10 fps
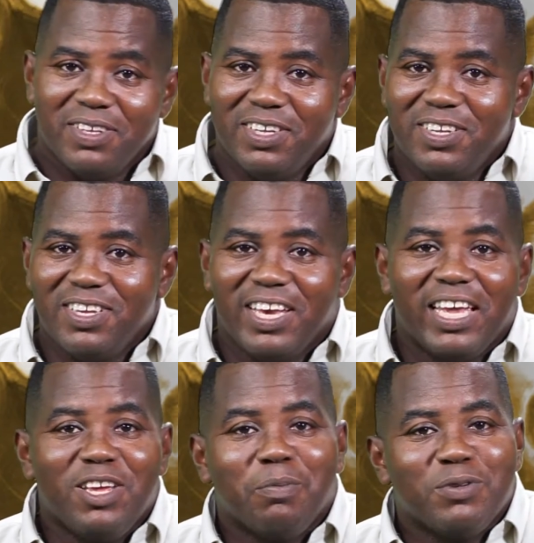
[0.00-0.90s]
You
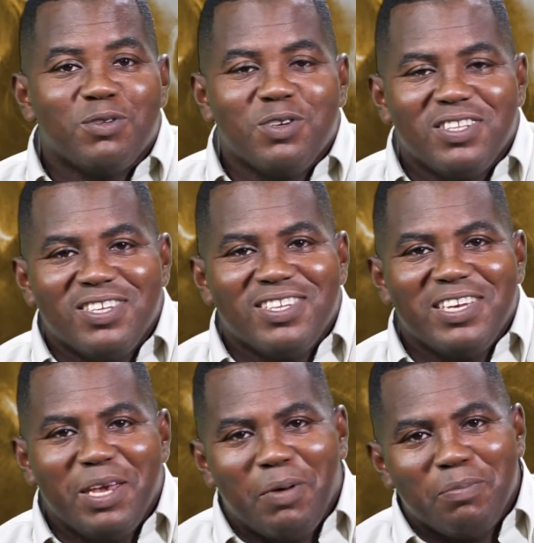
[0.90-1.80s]
get the opportunity to
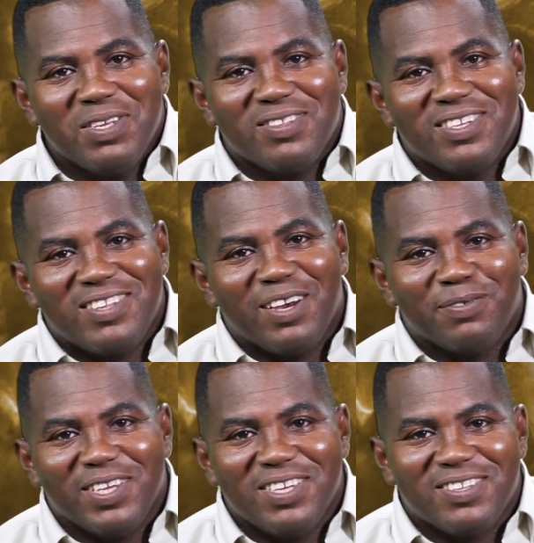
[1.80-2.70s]
name a business
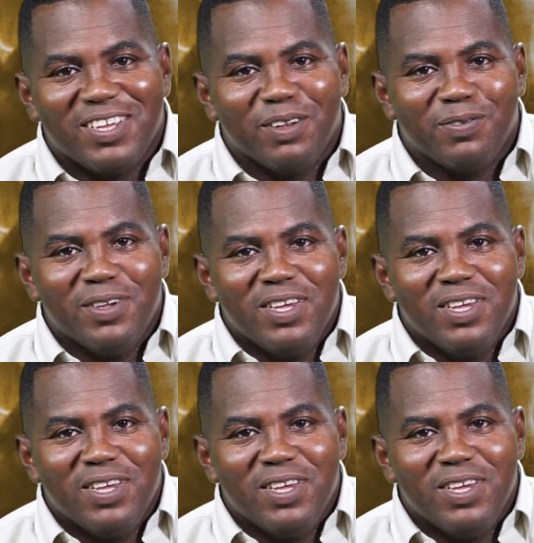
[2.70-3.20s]
after yourself.